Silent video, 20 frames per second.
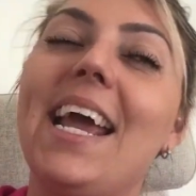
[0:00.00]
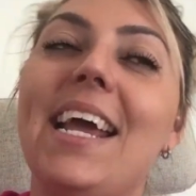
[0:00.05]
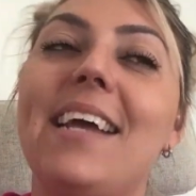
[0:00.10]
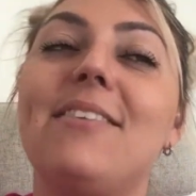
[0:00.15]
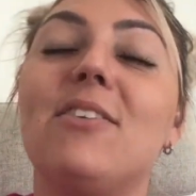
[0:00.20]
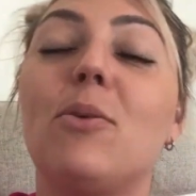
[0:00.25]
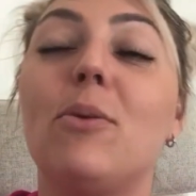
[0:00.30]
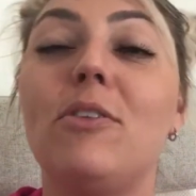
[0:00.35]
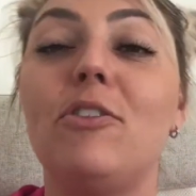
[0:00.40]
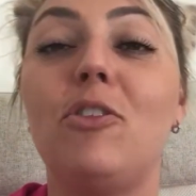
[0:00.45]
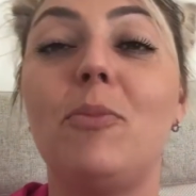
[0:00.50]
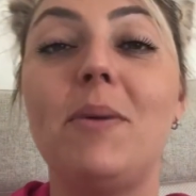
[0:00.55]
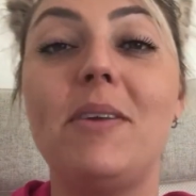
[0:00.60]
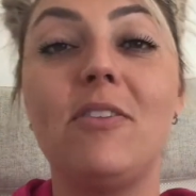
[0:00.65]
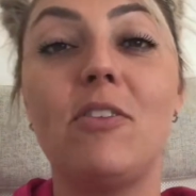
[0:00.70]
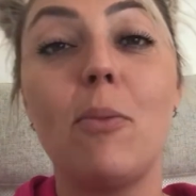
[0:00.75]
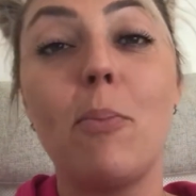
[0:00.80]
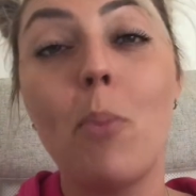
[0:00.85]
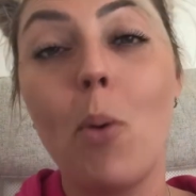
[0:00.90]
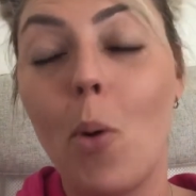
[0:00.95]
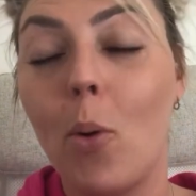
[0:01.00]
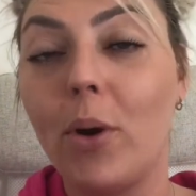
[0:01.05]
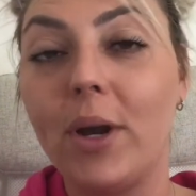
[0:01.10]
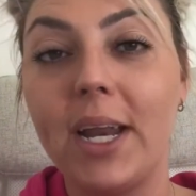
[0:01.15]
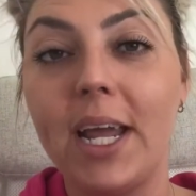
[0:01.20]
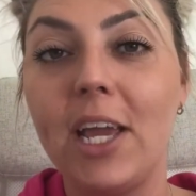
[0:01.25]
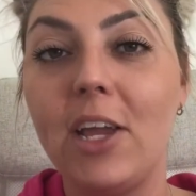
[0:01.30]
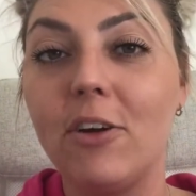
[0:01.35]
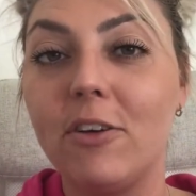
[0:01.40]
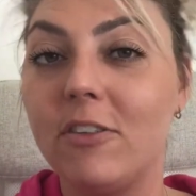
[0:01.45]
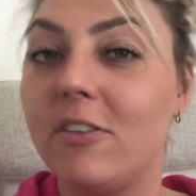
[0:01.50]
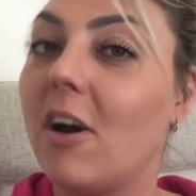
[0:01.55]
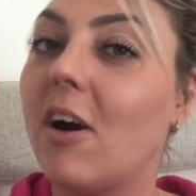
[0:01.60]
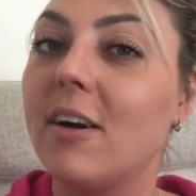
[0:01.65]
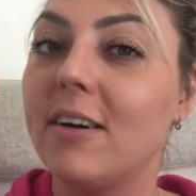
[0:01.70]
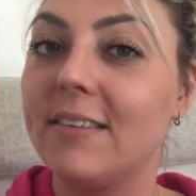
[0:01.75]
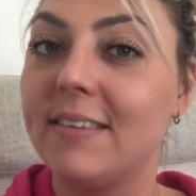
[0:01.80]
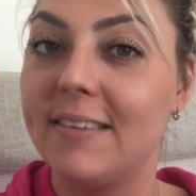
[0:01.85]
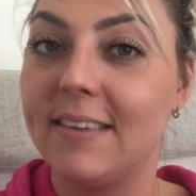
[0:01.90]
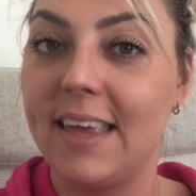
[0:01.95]
is going to be supporting your
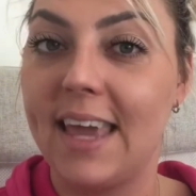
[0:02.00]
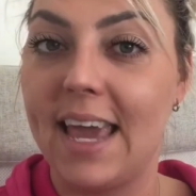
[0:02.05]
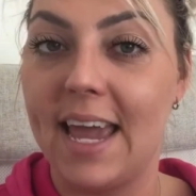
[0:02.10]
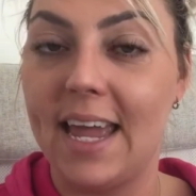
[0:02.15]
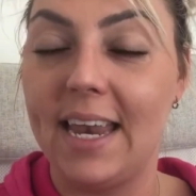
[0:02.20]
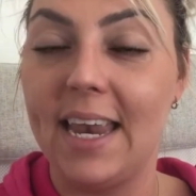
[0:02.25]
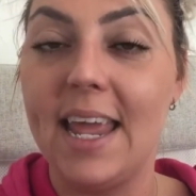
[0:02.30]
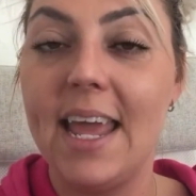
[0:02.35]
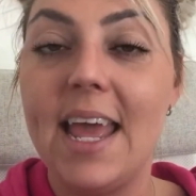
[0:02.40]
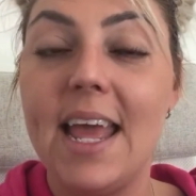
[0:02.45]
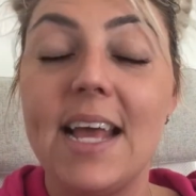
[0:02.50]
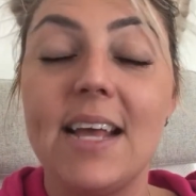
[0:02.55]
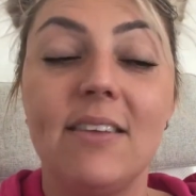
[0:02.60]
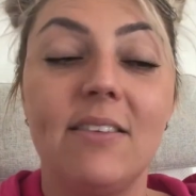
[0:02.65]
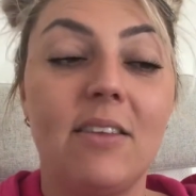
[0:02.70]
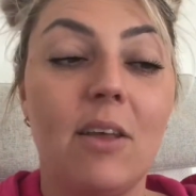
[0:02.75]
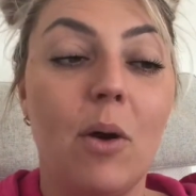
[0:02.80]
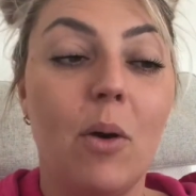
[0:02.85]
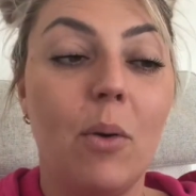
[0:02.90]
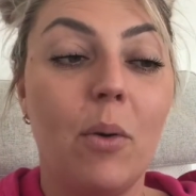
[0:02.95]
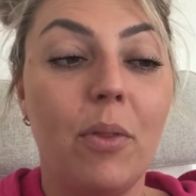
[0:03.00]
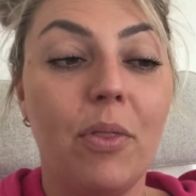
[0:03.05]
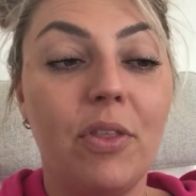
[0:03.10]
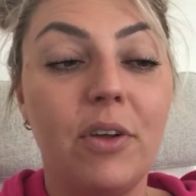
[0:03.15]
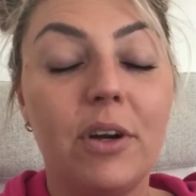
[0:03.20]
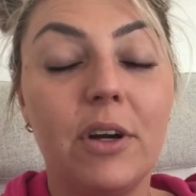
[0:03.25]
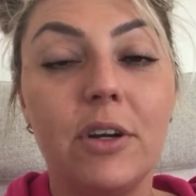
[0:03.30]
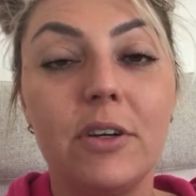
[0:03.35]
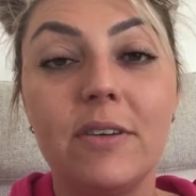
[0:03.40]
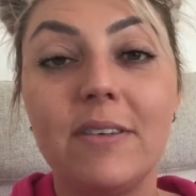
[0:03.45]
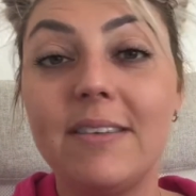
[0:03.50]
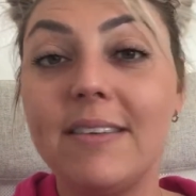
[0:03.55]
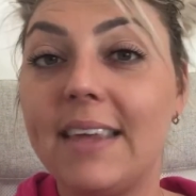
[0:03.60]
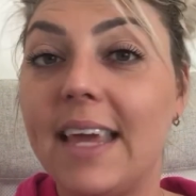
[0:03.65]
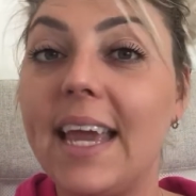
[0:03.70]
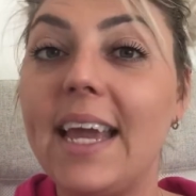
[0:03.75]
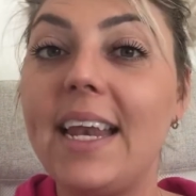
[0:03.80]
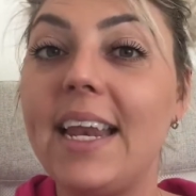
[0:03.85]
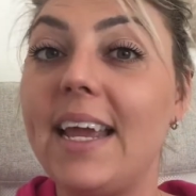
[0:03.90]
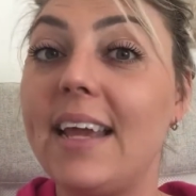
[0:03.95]
dog's skin. So their
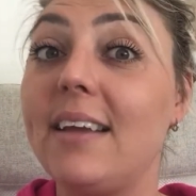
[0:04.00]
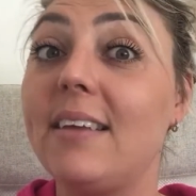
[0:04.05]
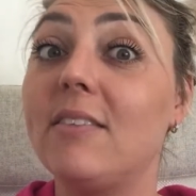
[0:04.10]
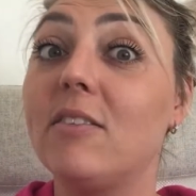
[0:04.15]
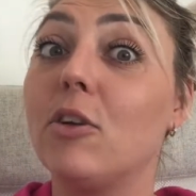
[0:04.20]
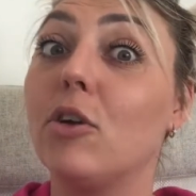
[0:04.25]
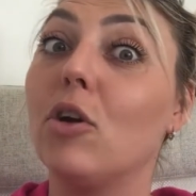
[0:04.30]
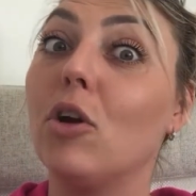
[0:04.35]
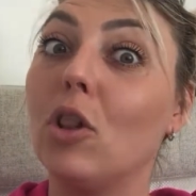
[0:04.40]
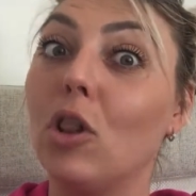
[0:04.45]
skin is their